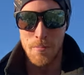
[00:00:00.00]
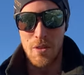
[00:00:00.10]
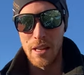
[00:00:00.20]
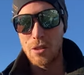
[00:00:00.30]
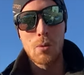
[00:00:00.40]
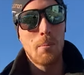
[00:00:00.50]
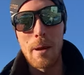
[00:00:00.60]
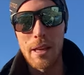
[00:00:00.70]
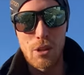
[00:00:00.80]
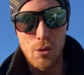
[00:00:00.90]
This will
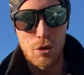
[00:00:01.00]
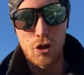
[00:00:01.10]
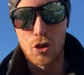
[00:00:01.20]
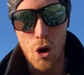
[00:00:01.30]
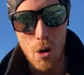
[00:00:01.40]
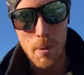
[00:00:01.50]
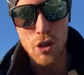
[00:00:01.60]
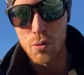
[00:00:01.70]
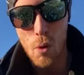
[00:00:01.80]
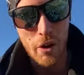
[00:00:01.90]
make you so
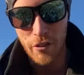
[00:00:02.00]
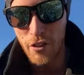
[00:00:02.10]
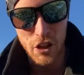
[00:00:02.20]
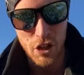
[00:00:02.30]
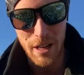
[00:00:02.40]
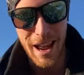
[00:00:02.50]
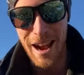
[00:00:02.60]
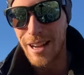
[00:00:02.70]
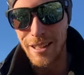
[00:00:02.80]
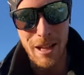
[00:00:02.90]
much more efficient at
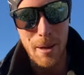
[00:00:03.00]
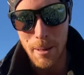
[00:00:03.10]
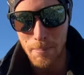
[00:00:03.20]
climbing